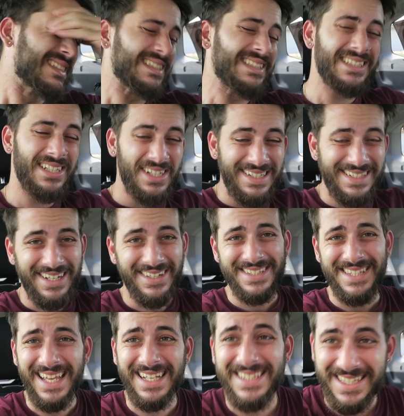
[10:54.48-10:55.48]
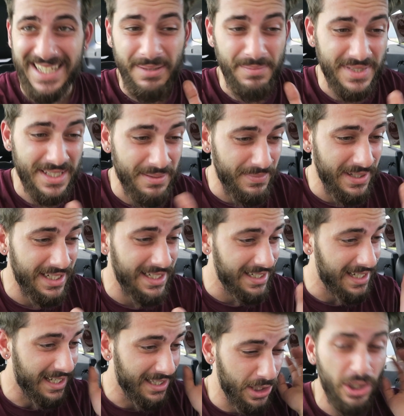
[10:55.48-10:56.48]
So yeah guys, that seems to
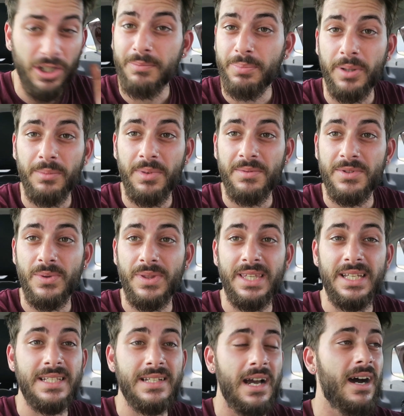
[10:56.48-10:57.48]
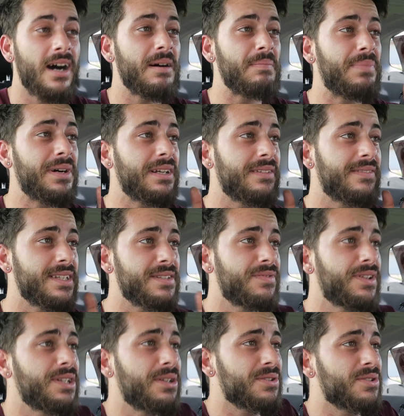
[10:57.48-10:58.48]
be a lot of problems with this car, but this
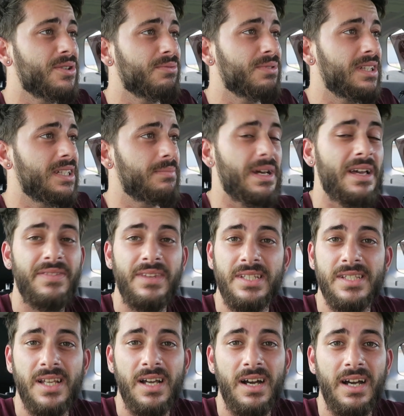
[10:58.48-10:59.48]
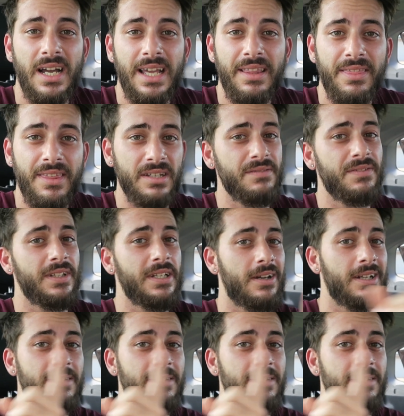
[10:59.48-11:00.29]
video is not really about this car, and thankfully I